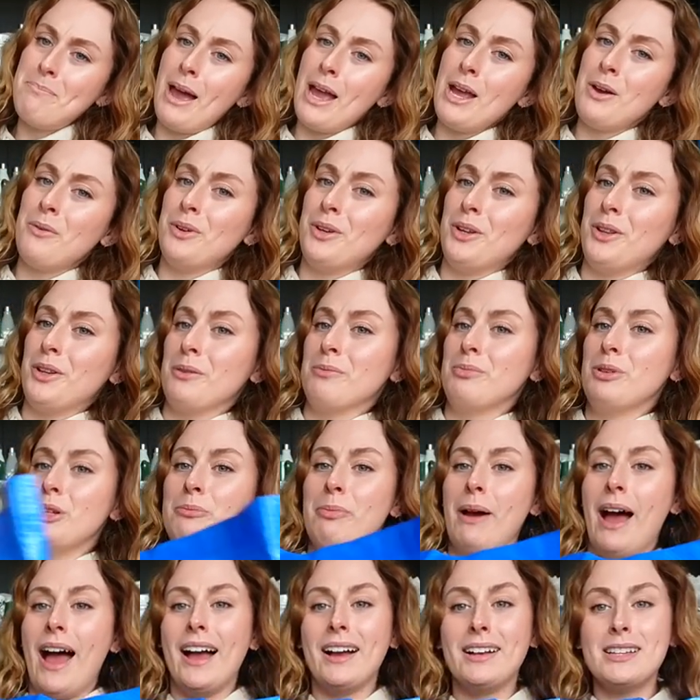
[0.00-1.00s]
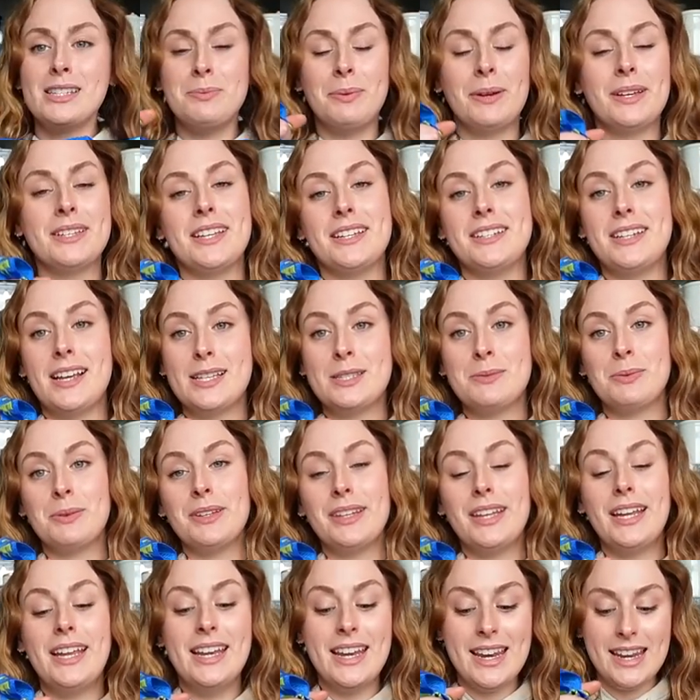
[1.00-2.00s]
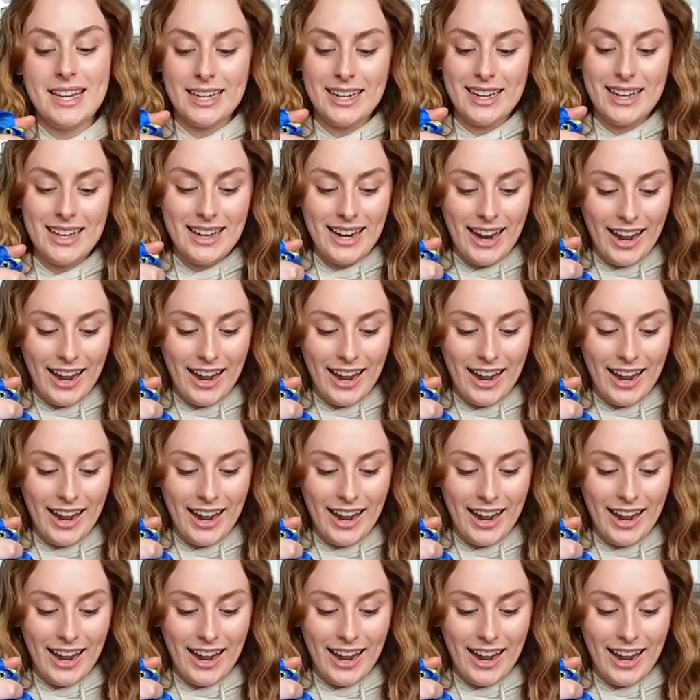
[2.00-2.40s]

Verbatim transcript: buying one of their blue bags because I desperately needed it,